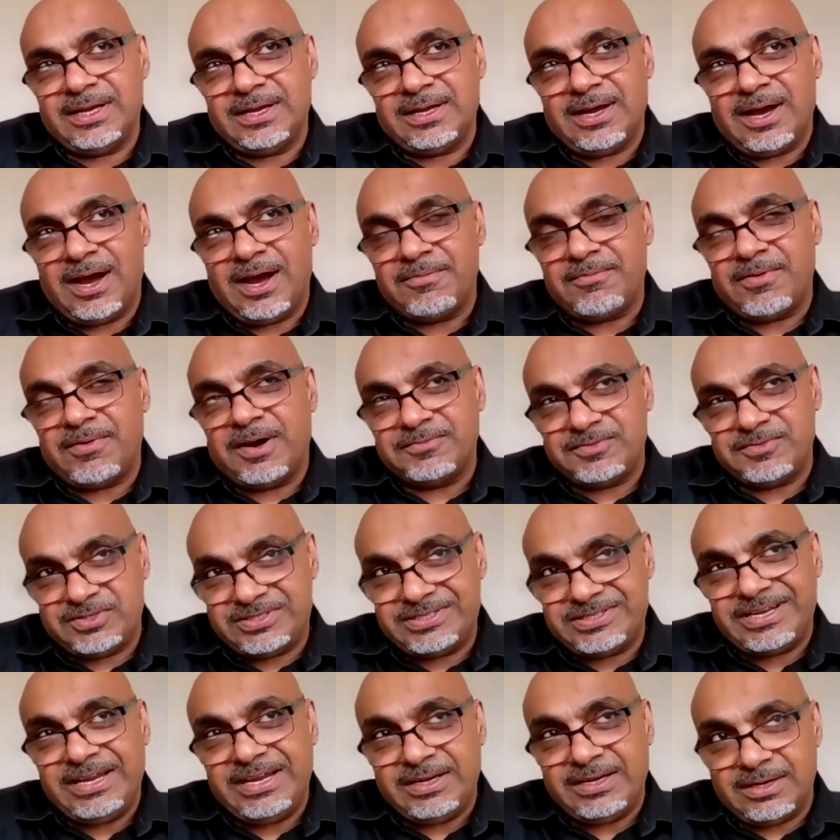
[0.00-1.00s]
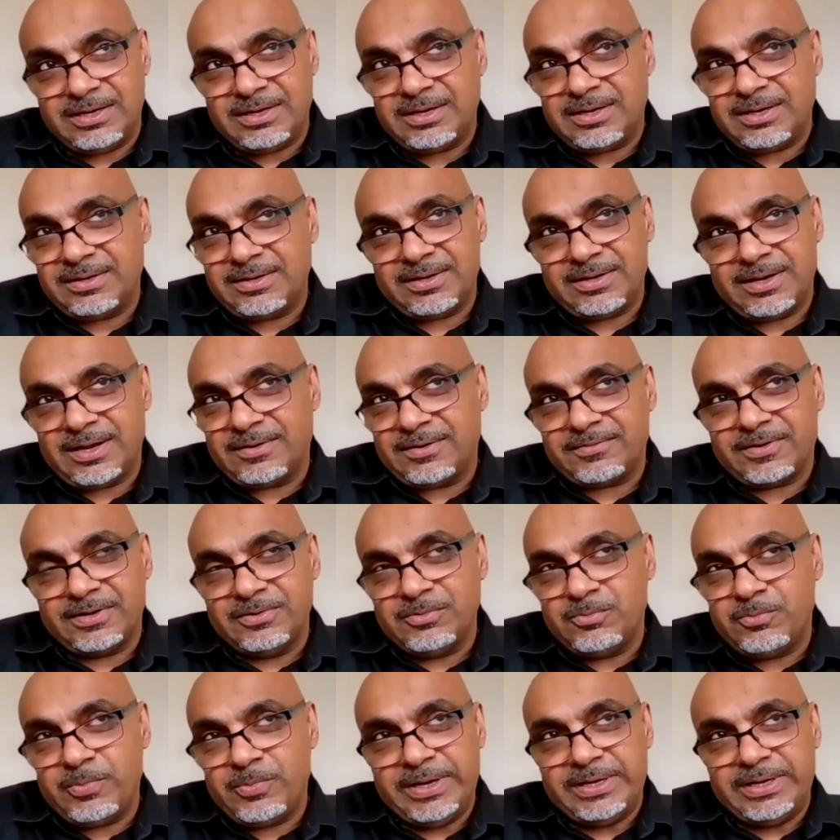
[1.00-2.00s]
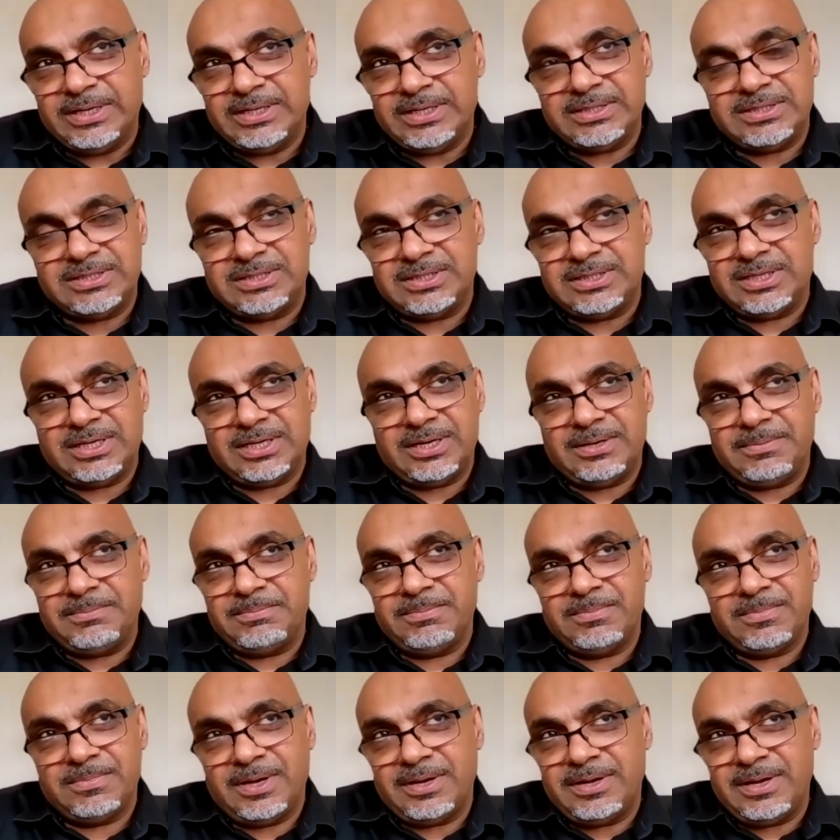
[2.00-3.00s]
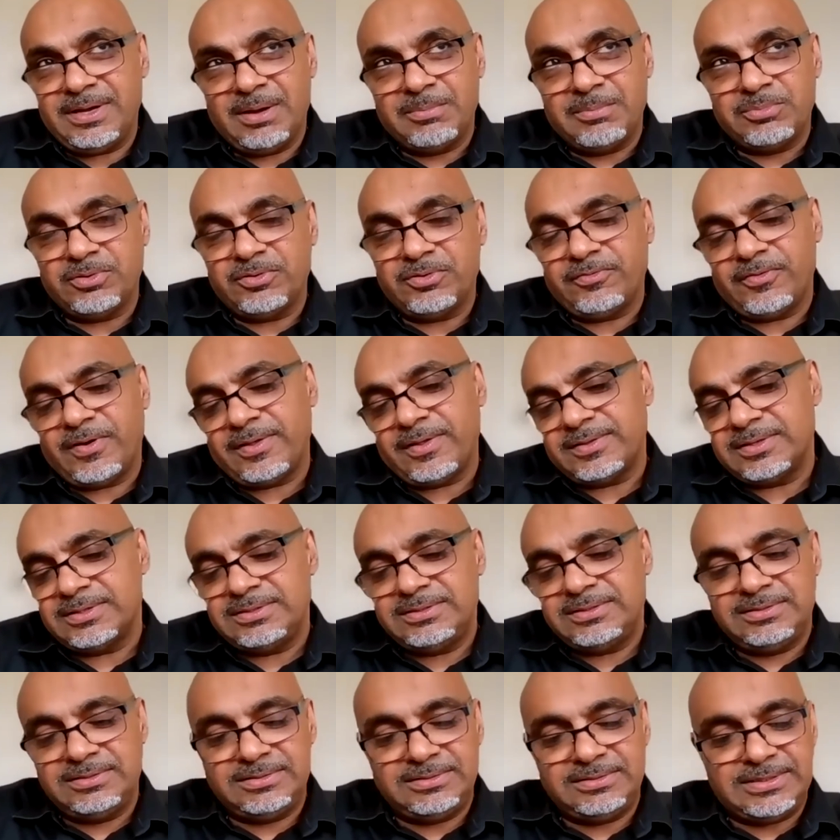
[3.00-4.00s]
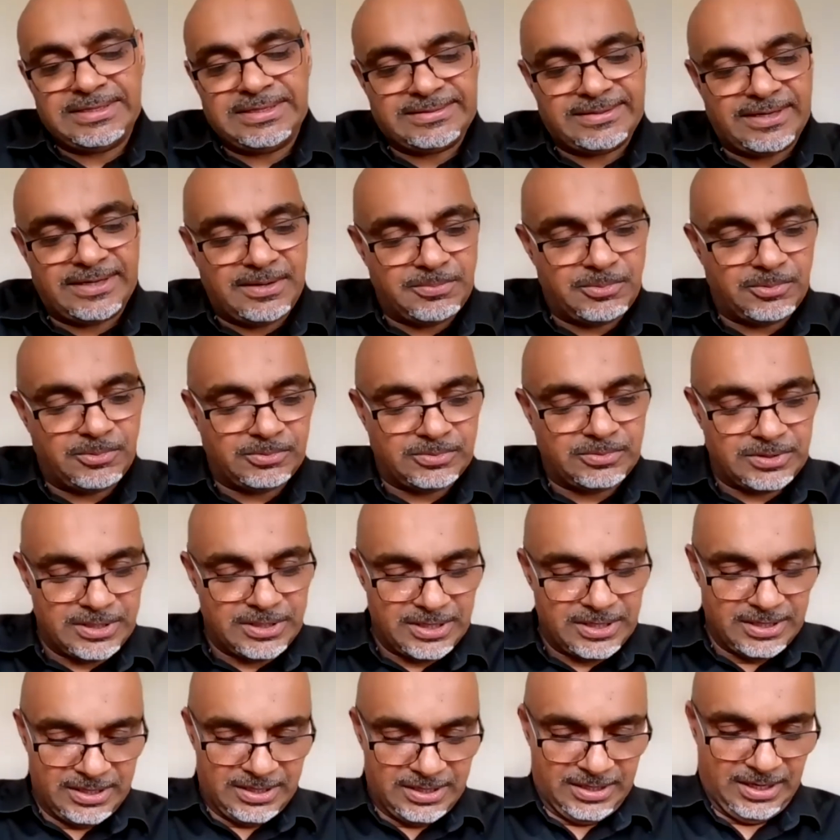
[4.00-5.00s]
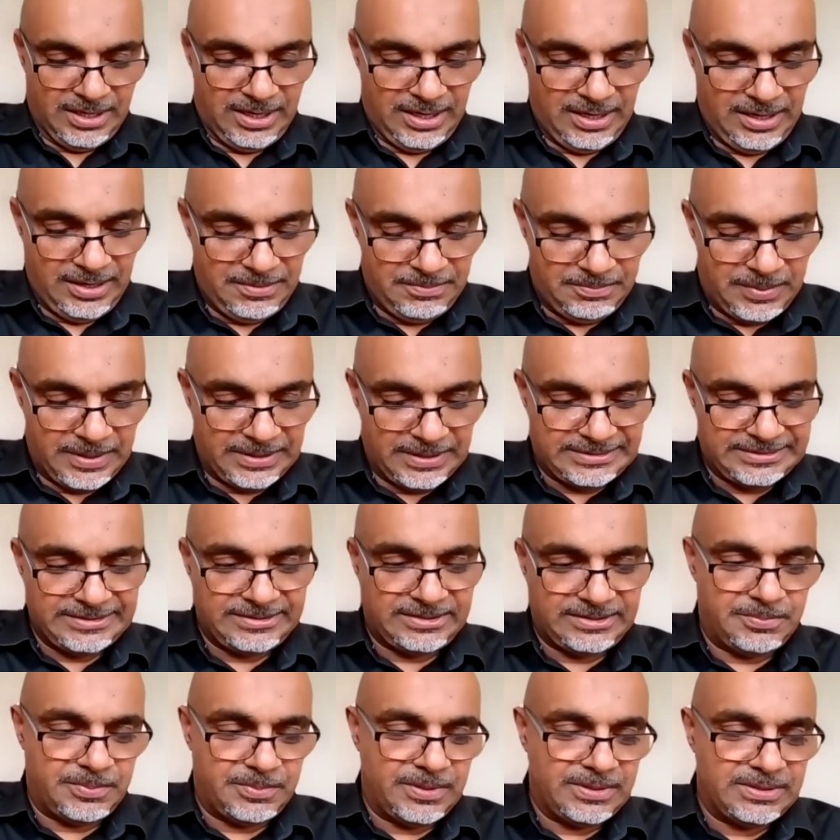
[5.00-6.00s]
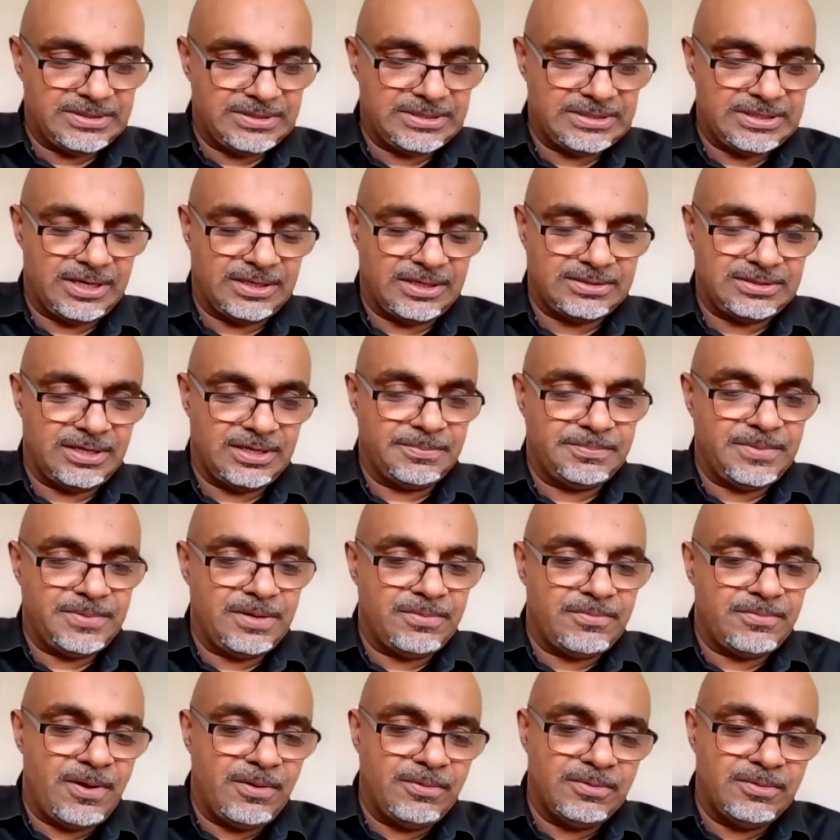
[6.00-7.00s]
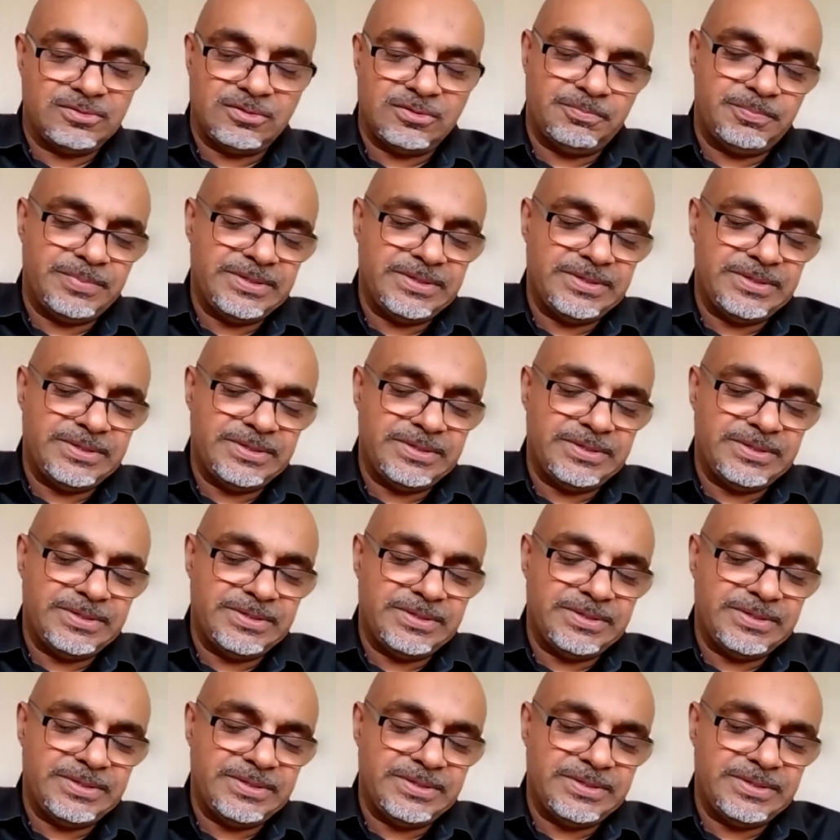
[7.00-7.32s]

I've seen and I've kind of witnessed a number of other disabled participants start up their own sort of